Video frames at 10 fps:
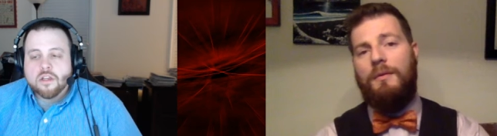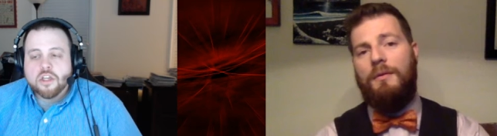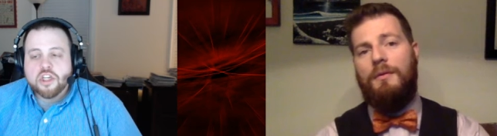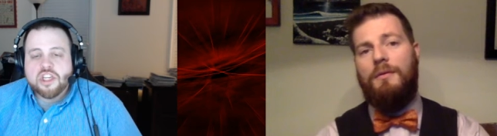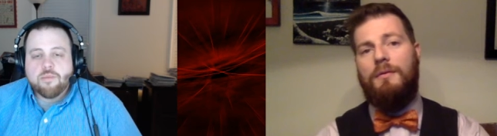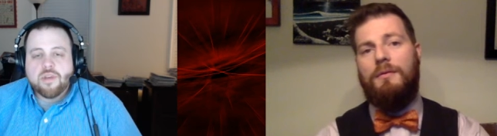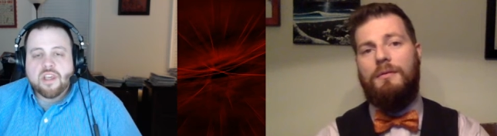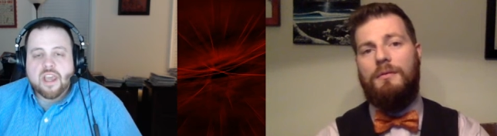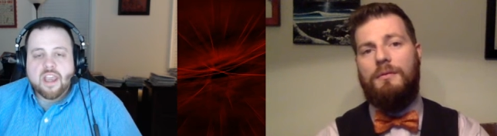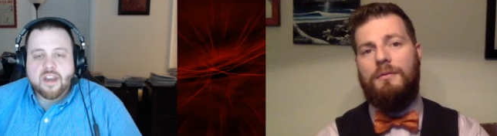
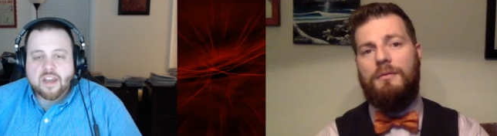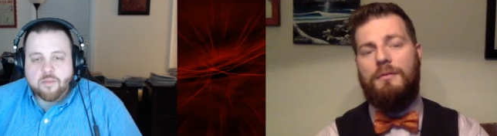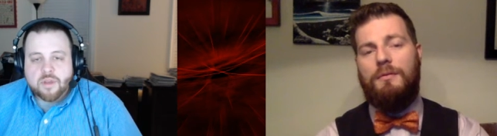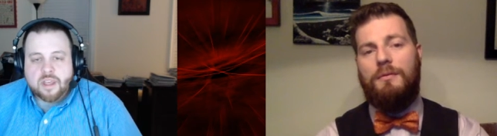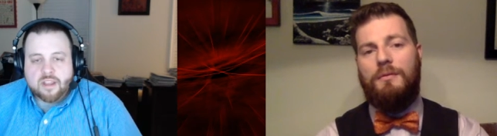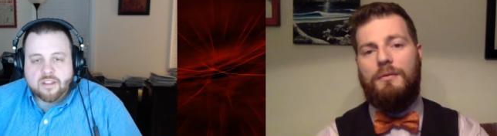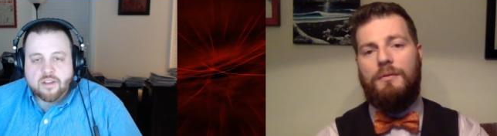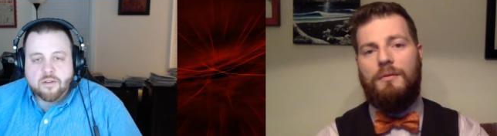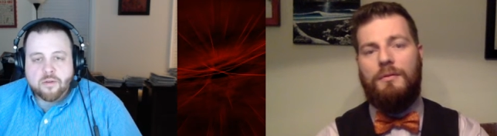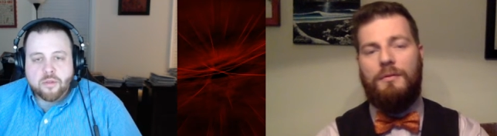Speaker 1: GPA not
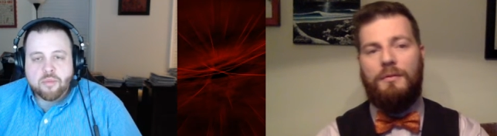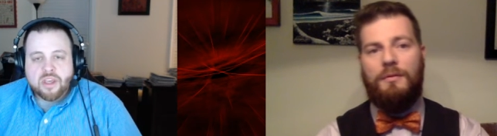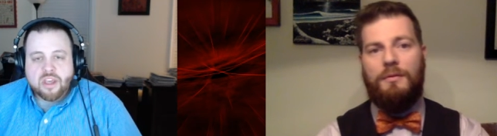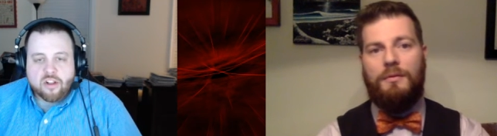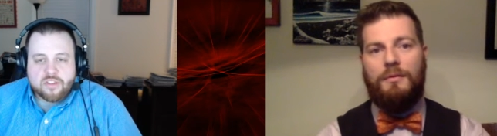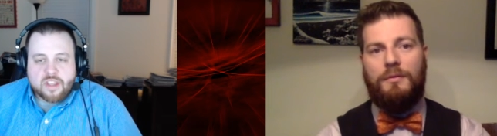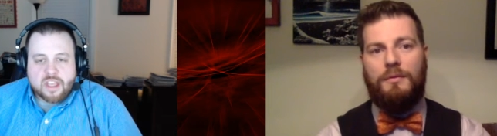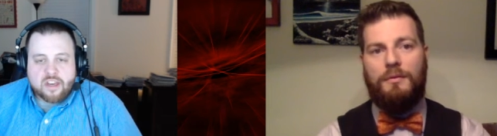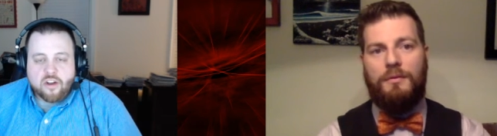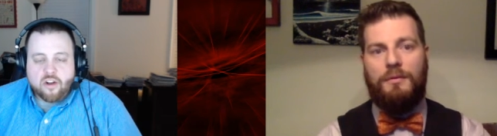being the the be all and
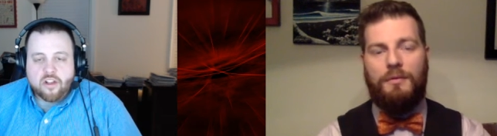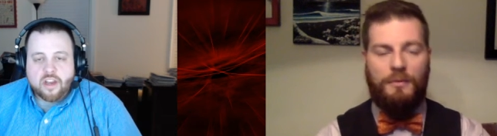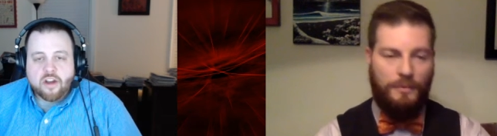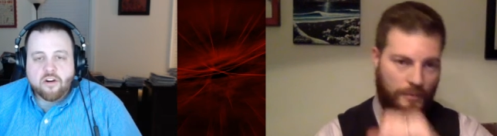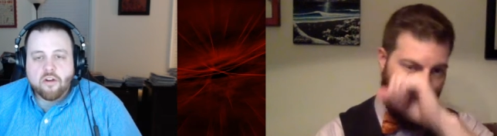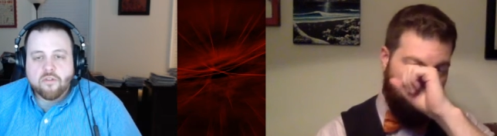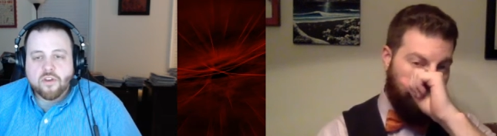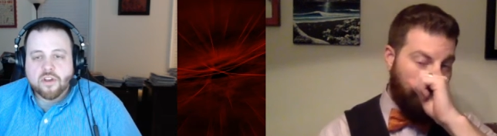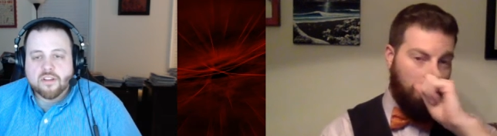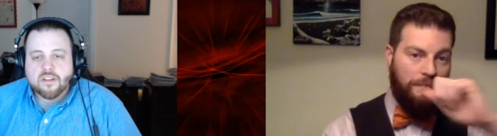the end all. And I don't know
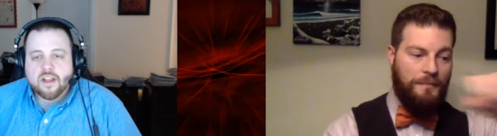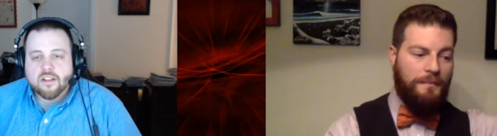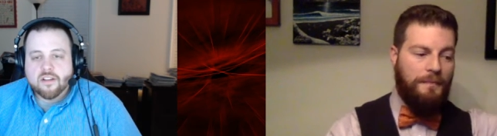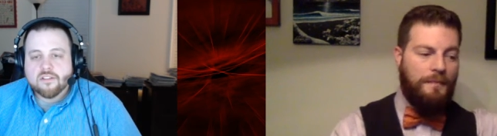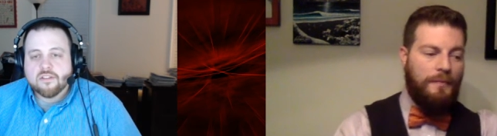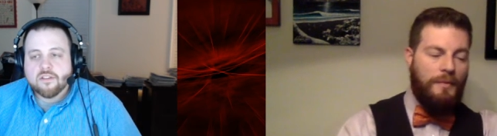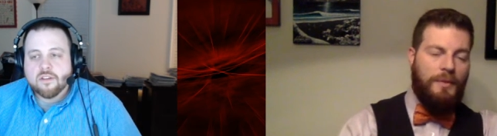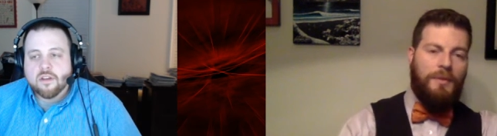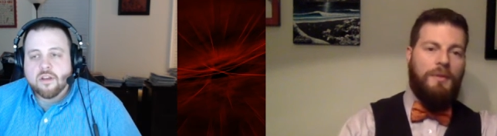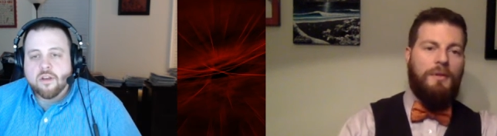if you can tell us,
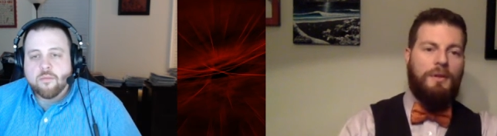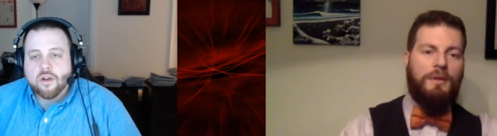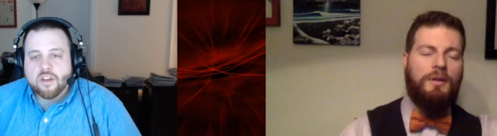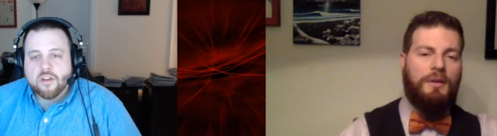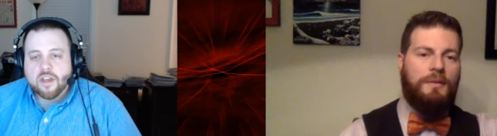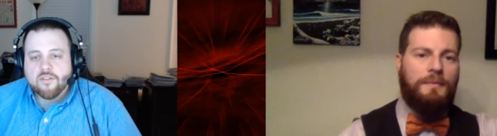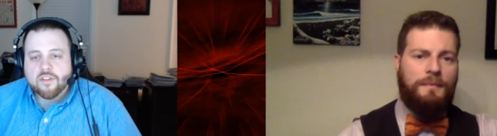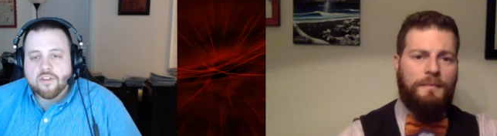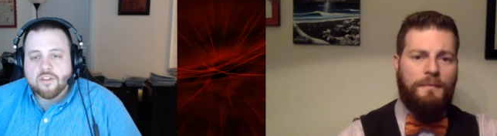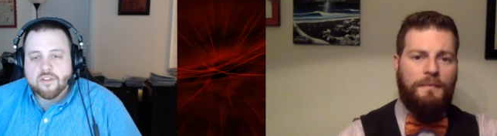but you
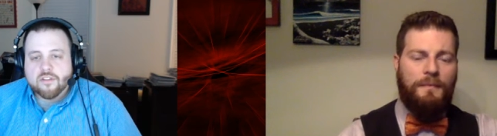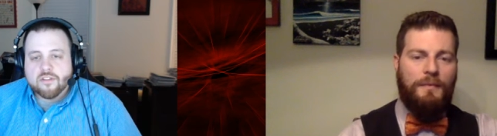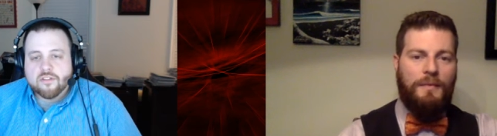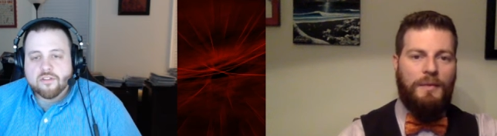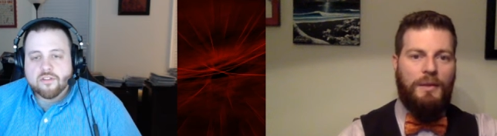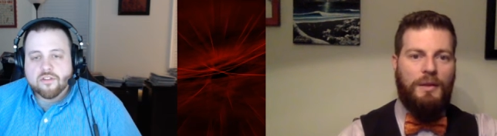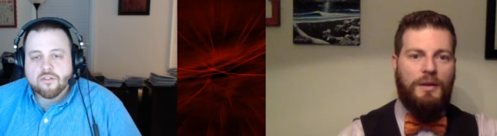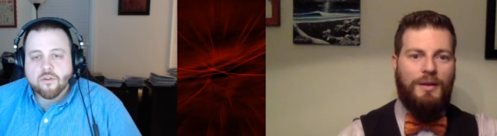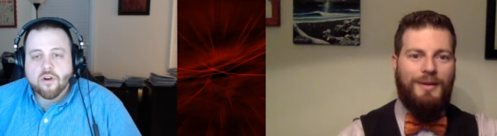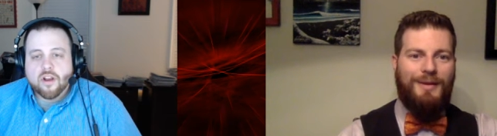gave the the the
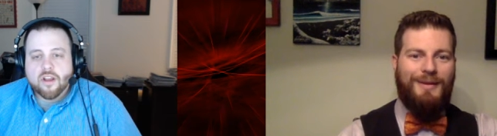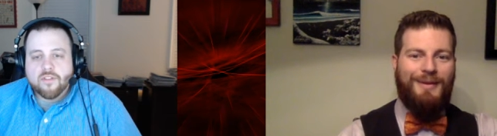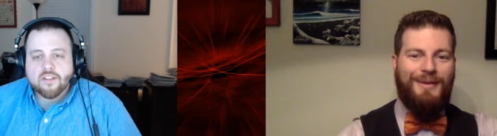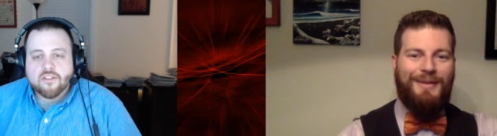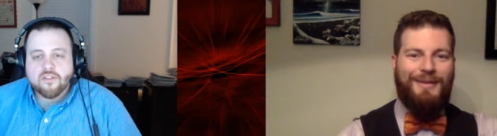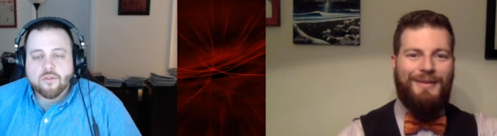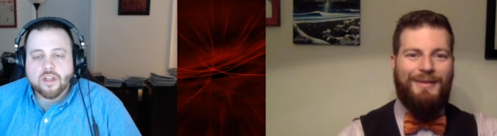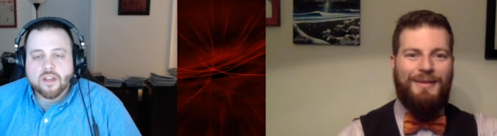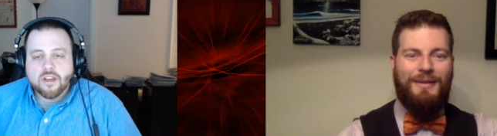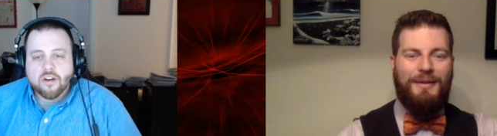story of that
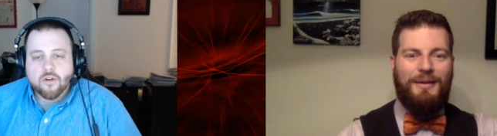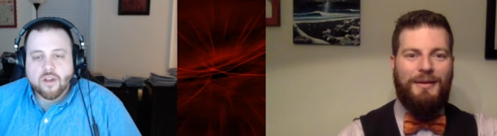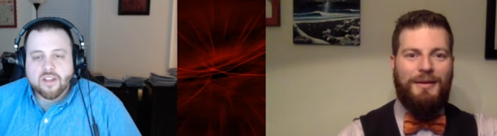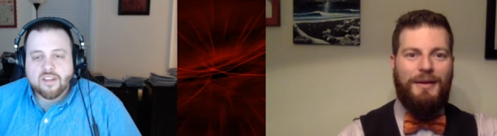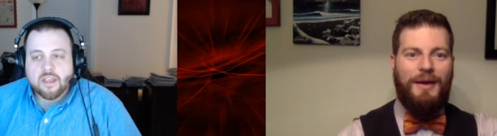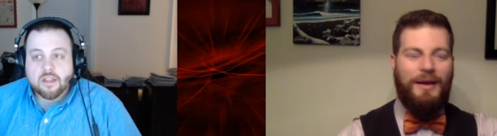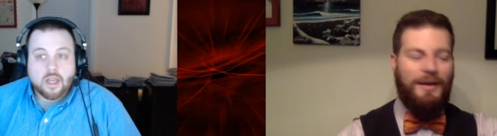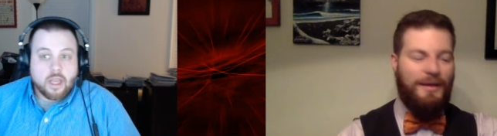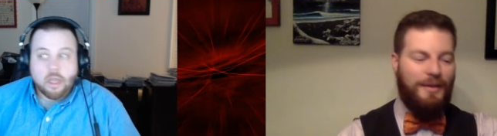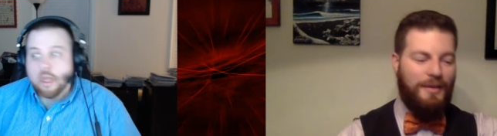student. You know, is yeah. he
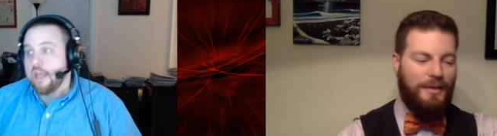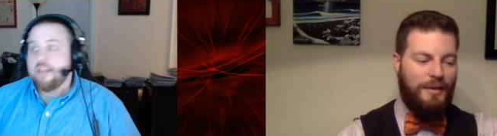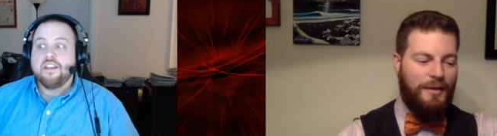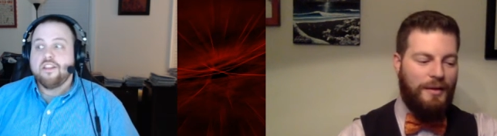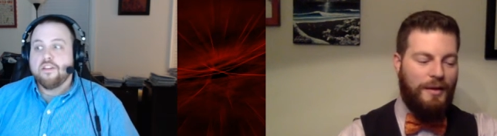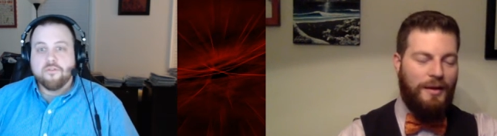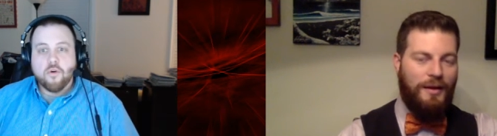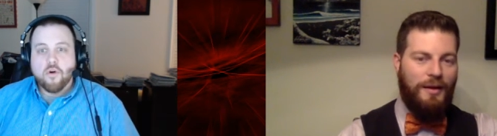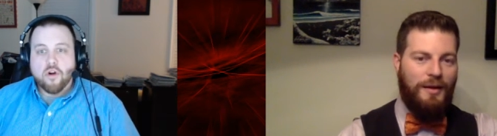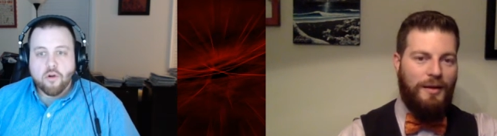like is he the
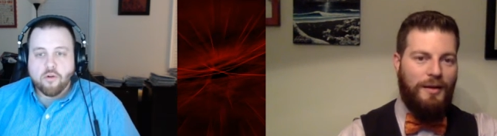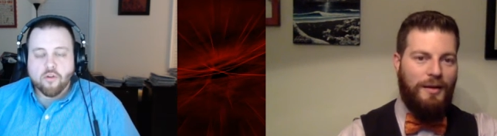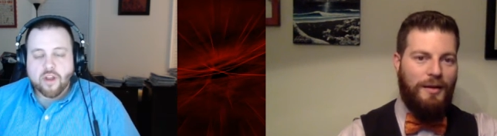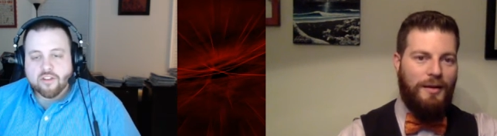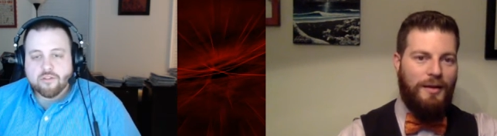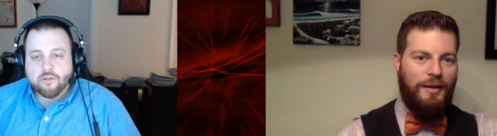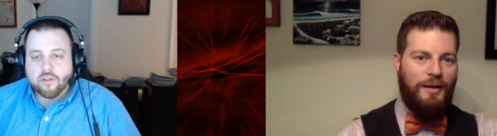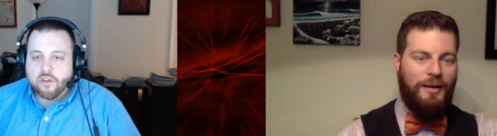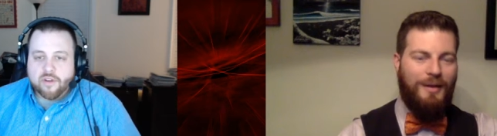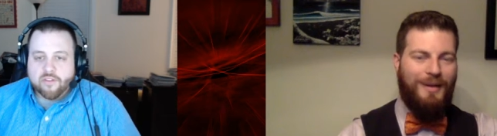4.0 greatest
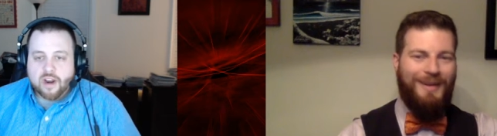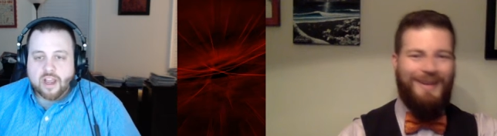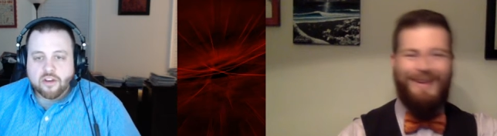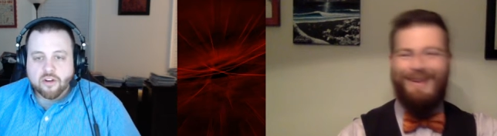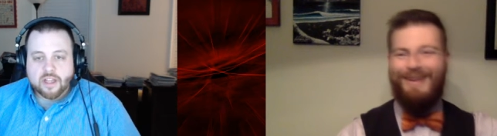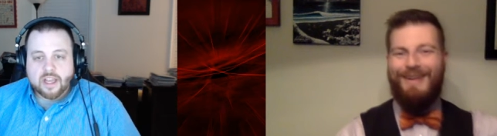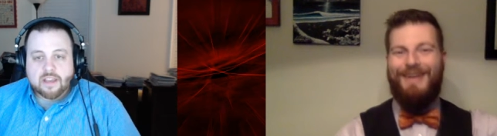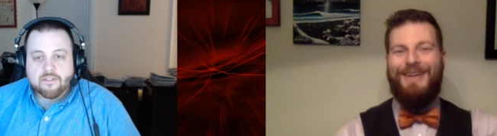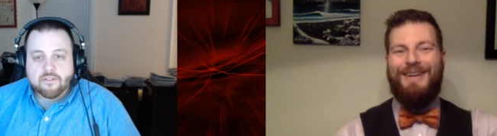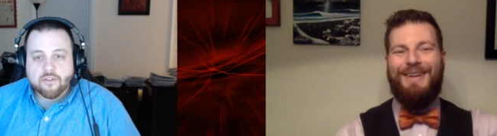student you've ever had in your
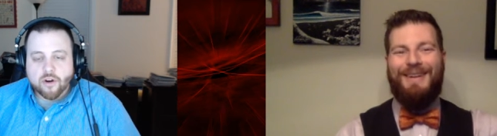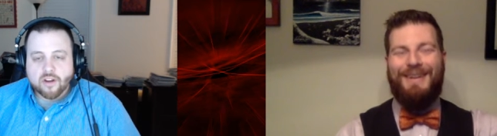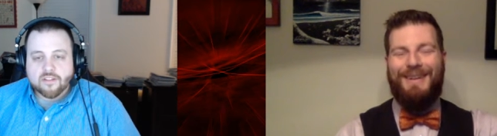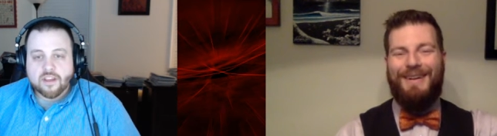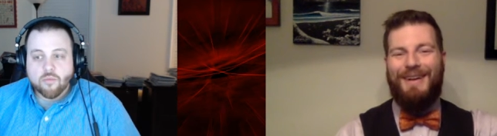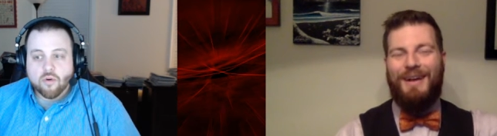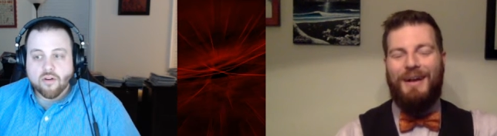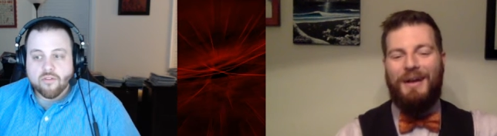life, or is he more